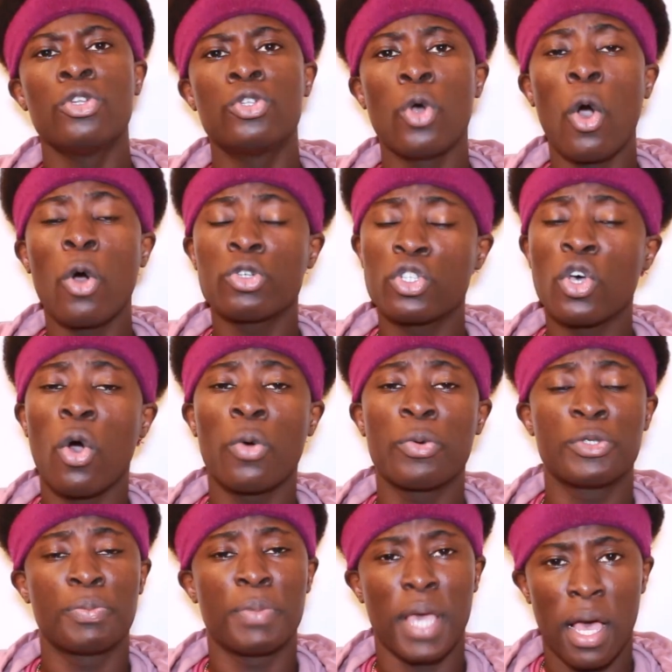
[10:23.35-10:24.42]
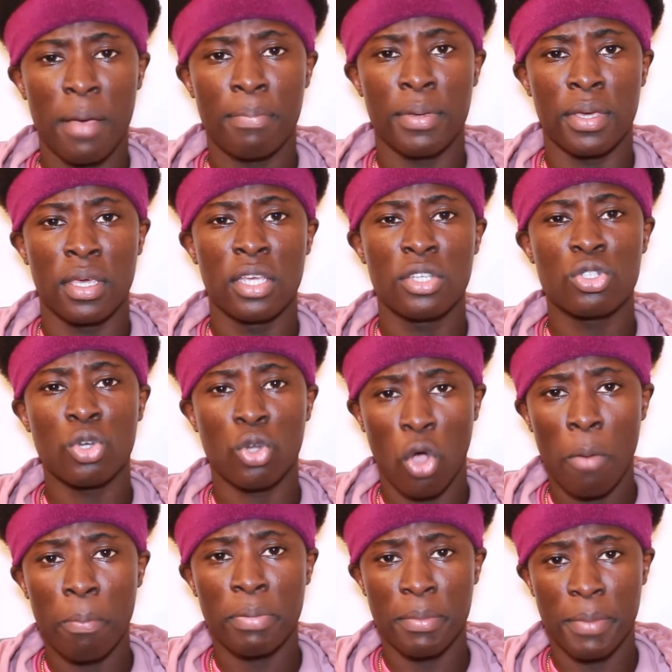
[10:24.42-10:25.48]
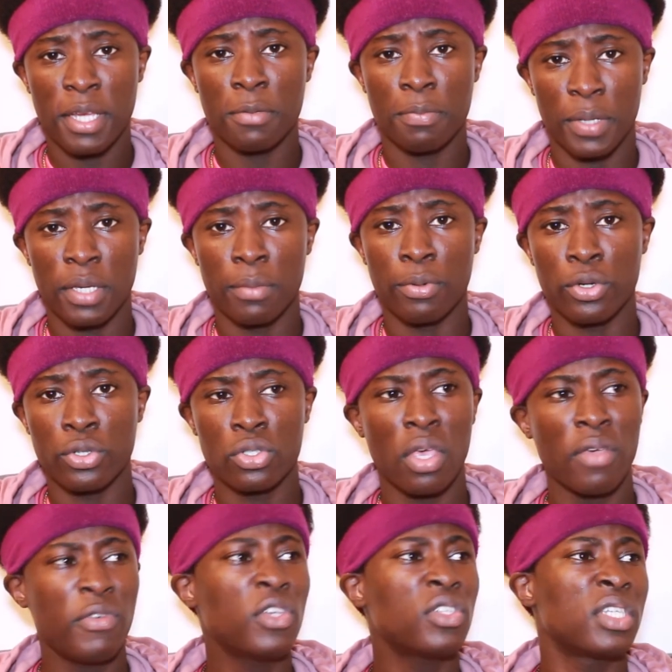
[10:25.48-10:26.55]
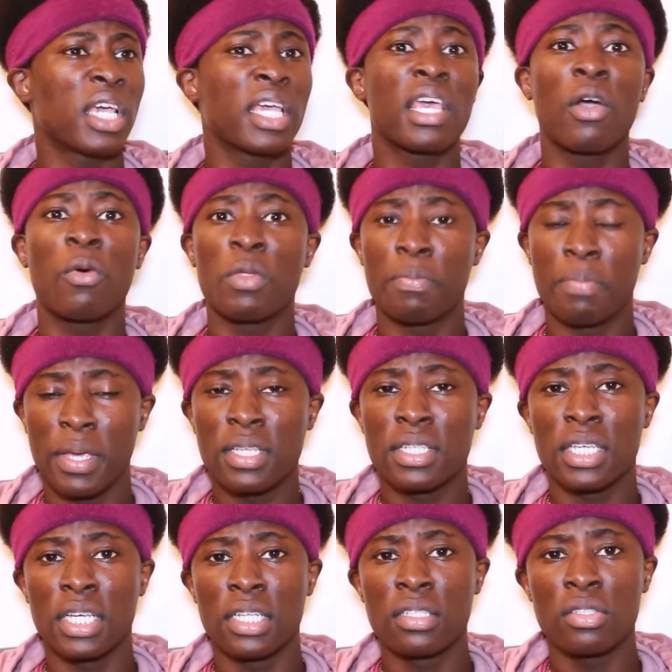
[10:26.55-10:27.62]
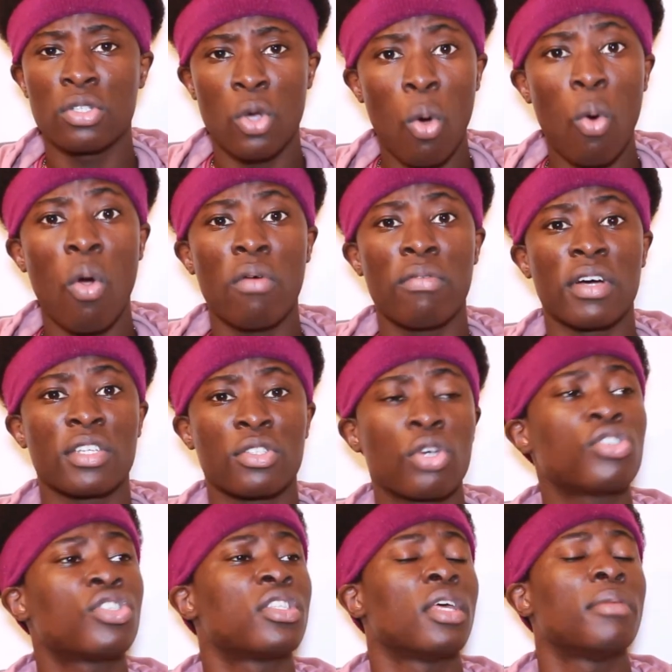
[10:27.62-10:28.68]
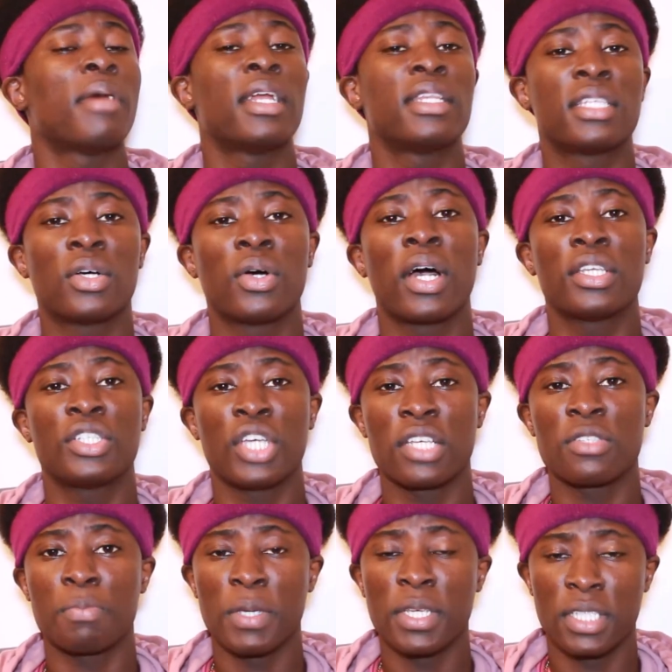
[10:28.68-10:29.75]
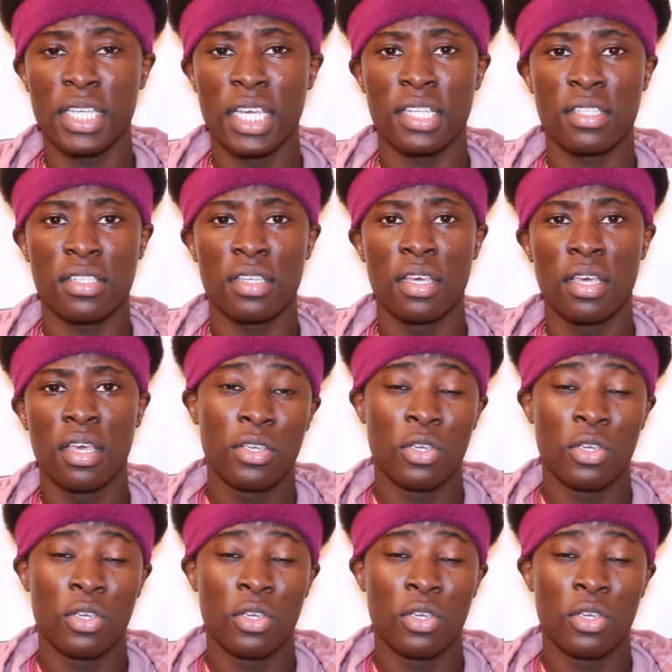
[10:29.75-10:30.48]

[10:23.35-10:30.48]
To also always be happy is to compliment people. So if you see a girl with big tits, go over, touch them and tell her she has big tits.